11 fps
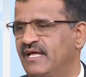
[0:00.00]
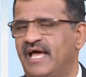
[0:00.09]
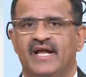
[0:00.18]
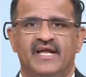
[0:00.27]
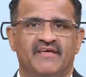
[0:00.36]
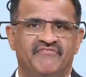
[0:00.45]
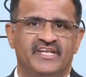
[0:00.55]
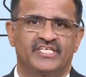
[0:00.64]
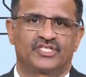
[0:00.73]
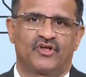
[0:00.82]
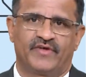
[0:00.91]
and
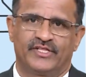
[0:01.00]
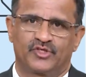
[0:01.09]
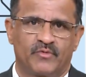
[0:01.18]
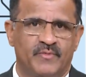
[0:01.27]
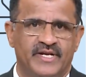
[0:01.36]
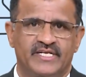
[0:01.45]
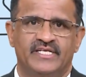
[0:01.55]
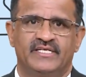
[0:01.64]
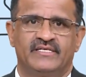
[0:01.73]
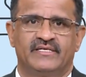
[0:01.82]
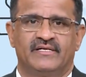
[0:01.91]
definition of
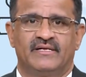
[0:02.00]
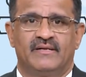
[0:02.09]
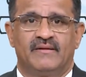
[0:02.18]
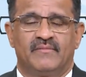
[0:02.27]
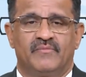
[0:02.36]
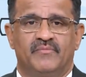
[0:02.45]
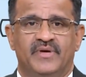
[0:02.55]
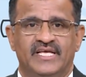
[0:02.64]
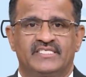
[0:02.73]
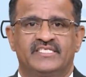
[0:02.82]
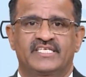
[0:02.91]
anthropometry,
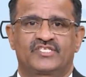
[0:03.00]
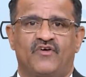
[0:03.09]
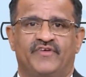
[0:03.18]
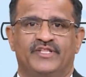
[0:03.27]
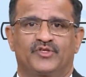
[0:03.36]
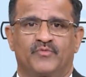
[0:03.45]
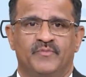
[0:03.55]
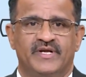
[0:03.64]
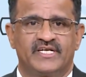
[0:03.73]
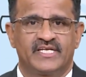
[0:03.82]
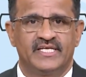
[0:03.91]
basics of
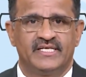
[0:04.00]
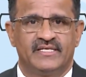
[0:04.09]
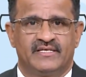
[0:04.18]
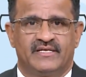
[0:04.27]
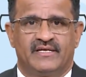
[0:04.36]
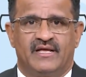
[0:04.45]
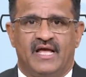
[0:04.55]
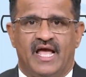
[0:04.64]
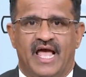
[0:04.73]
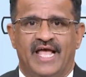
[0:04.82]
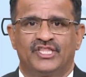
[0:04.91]
anthropometry,
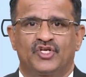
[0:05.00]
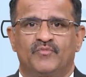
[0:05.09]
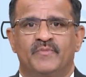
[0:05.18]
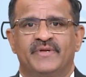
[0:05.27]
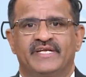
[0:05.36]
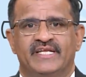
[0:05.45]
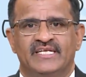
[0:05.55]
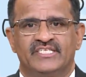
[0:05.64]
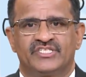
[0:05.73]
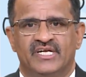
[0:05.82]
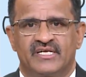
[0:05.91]
anthropometry in
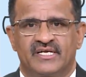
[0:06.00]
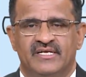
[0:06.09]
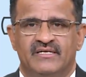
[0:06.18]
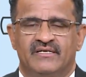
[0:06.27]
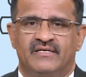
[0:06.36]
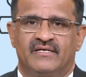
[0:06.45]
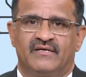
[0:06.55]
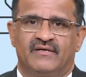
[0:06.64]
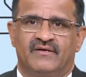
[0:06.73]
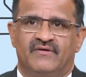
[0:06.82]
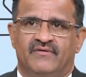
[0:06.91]
children
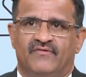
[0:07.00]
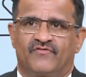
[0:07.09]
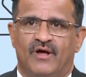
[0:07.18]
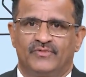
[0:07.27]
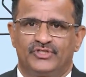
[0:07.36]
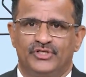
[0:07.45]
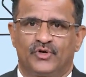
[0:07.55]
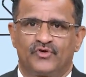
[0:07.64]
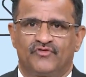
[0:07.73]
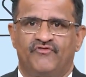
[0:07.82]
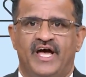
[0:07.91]
from 0
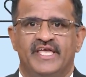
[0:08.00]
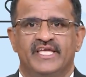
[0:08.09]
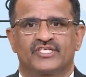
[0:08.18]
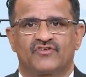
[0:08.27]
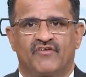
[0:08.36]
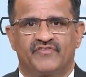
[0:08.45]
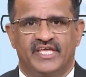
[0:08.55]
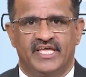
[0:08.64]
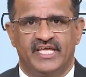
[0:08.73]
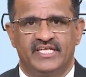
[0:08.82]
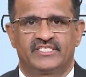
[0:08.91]
to 5 years of
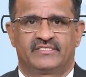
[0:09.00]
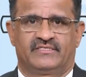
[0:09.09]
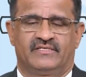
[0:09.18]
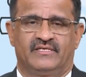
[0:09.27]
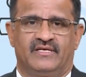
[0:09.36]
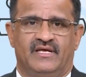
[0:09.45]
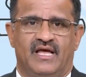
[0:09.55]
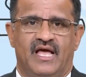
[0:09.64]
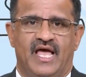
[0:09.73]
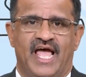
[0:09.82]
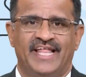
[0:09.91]
age,
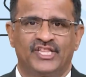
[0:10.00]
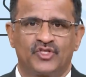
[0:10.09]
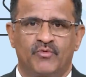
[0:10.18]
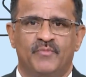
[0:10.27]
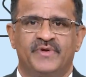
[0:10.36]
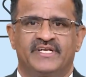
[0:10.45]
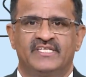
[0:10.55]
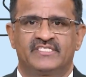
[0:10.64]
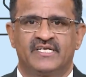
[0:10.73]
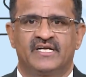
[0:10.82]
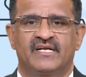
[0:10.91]
anthropometry in
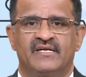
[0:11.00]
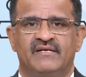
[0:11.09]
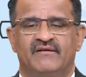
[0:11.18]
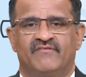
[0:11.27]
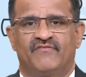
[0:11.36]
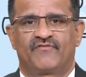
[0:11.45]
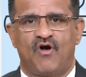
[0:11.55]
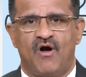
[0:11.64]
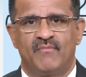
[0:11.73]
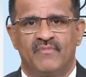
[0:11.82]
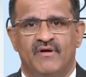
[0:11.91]
children
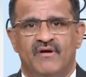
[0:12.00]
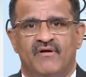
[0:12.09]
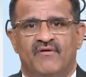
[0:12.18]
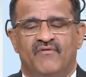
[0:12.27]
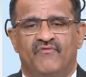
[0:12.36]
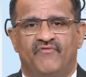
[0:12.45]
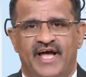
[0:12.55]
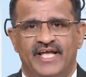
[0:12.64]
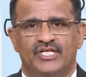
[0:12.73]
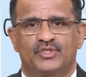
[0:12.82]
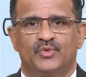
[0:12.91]
from
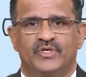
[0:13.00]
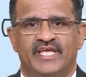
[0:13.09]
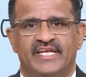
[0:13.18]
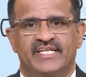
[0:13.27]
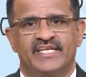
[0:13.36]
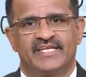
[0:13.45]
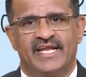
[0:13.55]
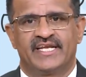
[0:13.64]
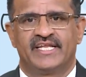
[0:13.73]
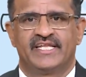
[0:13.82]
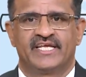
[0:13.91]
5 to
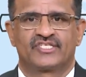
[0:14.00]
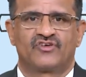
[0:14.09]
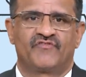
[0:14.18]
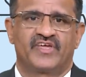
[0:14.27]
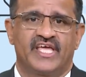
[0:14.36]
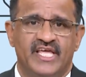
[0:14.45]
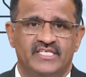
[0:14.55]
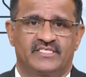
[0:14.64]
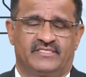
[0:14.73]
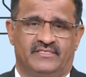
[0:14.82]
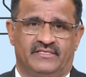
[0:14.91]
18-19 years of age,